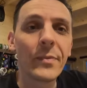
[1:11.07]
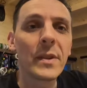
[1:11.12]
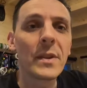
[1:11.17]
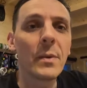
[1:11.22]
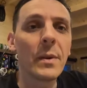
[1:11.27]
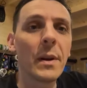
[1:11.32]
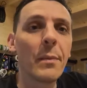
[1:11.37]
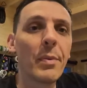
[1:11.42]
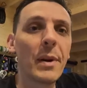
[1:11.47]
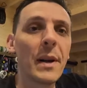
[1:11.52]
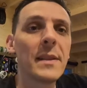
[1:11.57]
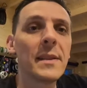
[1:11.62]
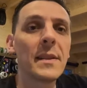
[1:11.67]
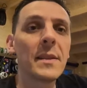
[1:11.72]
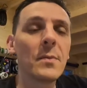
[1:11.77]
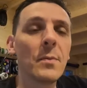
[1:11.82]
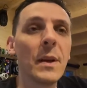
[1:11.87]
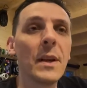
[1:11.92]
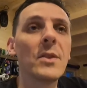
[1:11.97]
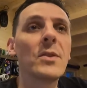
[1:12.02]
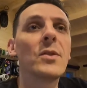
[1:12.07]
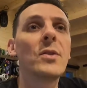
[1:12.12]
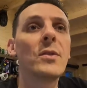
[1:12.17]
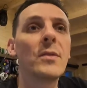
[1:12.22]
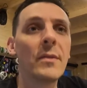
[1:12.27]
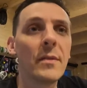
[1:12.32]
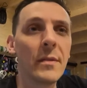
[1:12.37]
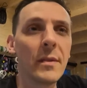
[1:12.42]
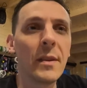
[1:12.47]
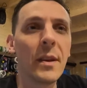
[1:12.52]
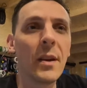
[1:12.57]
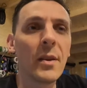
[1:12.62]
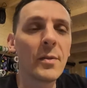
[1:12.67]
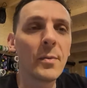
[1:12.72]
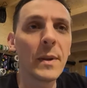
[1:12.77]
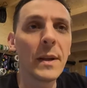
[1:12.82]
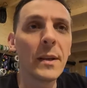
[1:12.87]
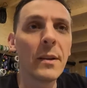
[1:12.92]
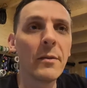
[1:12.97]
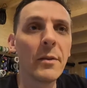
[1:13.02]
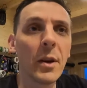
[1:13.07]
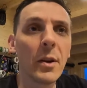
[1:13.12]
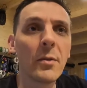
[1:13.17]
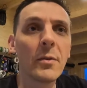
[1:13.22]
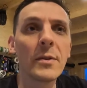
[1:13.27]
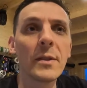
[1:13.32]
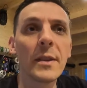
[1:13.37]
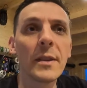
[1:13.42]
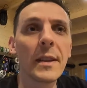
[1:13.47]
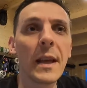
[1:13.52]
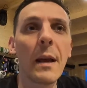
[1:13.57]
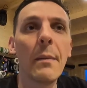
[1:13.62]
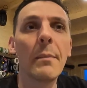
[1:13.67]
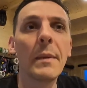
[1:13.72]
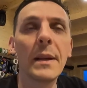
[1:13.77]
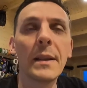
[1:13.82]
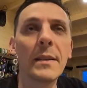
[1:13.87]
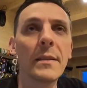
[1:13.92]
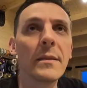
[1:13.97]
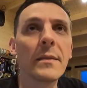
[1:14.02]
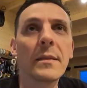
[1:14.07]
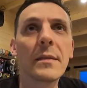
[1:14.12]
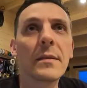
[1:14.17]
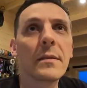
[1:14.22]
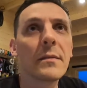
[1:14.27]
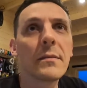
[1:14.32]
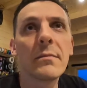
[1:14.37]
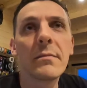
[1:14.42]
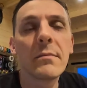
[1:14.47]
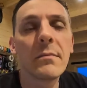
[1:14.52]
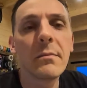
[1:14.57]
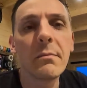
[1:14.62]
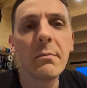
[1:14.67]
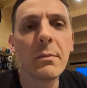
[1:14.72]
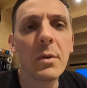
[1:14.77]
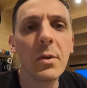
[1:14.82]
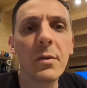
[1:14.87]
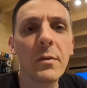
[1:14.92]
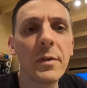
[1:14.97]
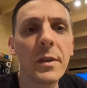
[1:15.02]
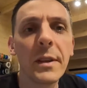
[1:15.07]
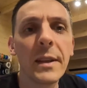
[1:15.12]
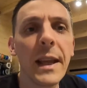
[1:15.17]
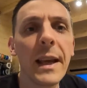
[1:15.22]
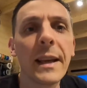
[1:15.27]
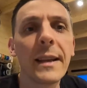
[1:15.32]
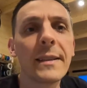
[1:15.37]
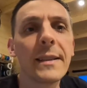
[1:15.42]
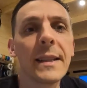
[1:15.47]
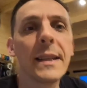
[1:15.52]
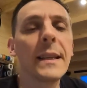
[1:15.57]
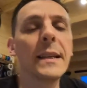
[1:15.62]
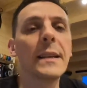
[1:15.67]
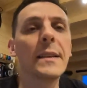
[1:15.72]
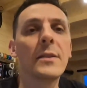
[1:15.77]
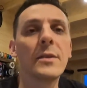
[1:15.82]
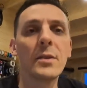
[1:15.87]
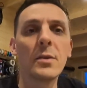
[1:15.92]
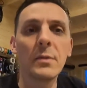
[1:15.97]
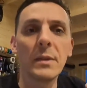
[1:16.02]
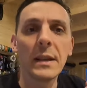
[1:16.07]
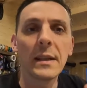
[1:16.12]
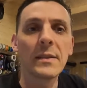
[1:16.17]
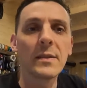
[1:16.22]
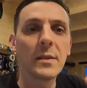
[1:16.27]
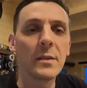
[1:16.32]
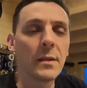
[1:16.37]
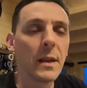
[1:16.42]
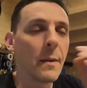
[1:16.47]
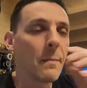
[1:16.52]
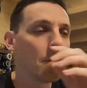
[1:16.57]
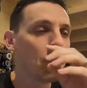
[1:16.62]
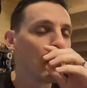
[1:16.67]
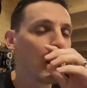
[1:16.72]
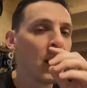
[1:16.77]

So when I press a switch, the Arduino knows that that means move the neck to here, do this, do that.